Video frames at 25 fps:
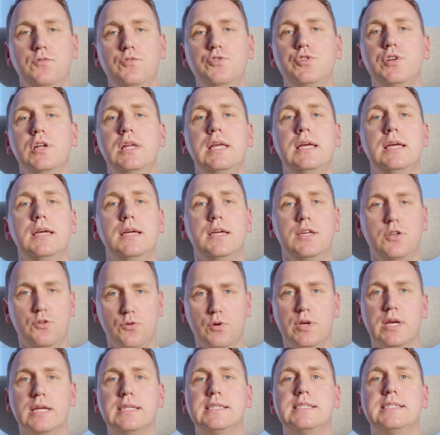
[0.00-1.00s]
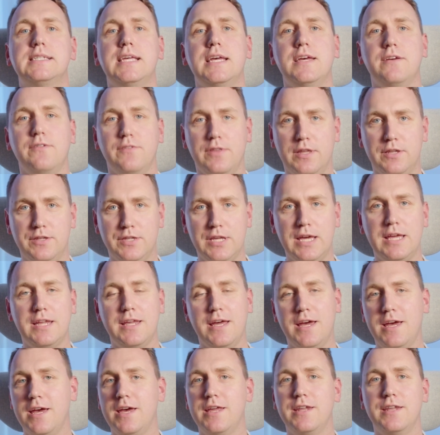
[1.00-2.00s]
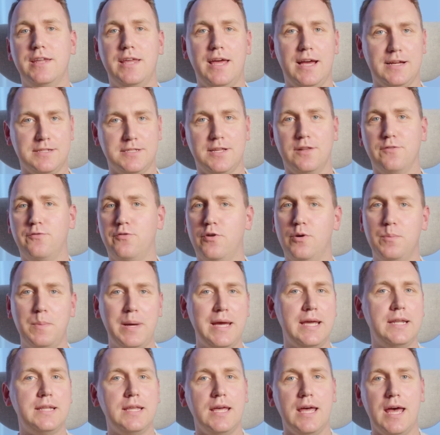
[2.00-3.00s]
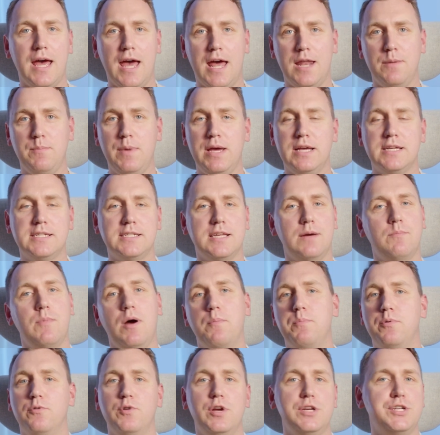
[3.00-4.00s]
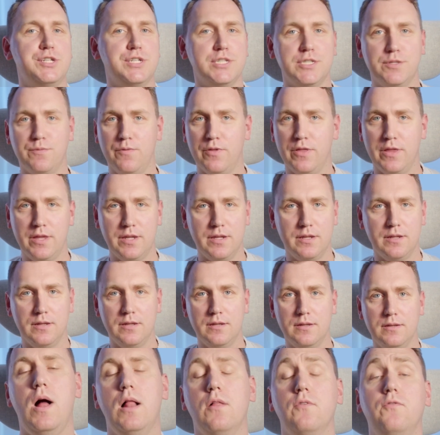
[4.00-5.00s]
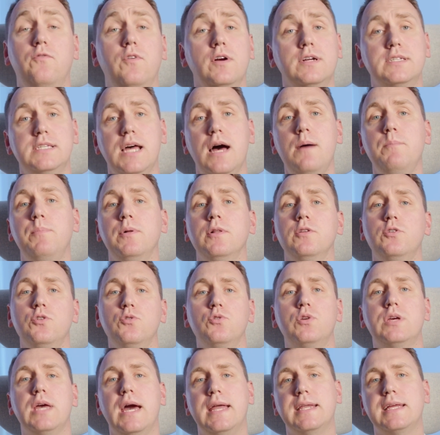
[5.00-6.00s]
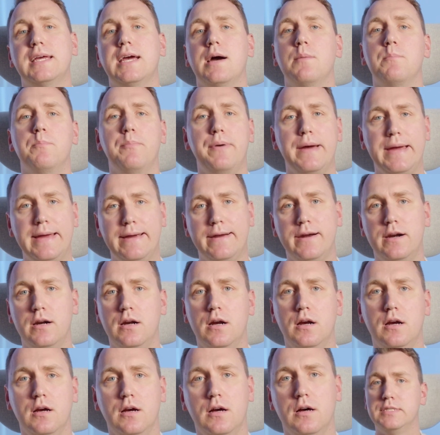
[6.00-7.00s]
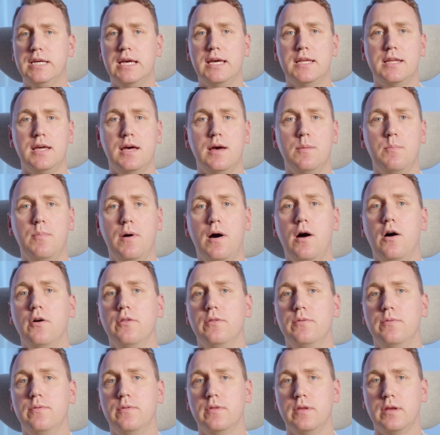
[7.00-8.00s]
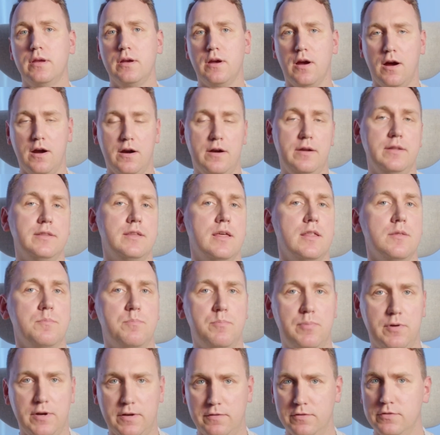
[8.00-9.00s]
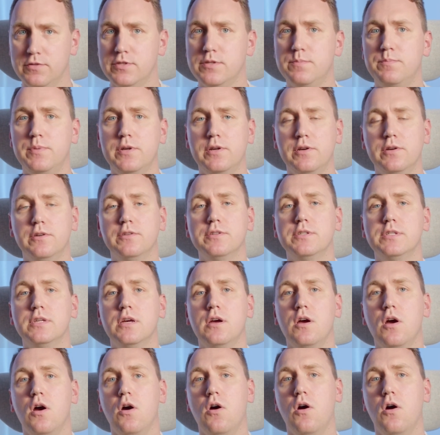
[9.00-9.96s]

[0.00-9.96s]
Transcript: Usually you can save the data in Excel format and make some operations with it. Well, for example, you can compare data about current and previous periods,